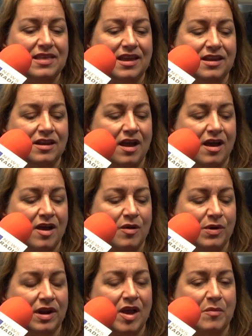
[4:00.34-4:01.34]
then
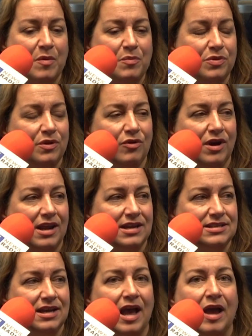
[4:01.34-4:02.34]
when I come up with a great
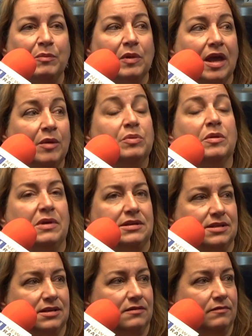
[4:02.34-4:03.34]
idea, I implement
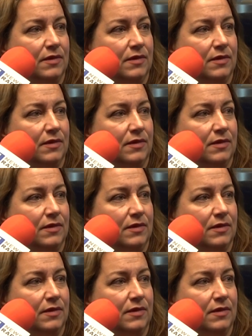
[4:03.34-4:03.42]
it.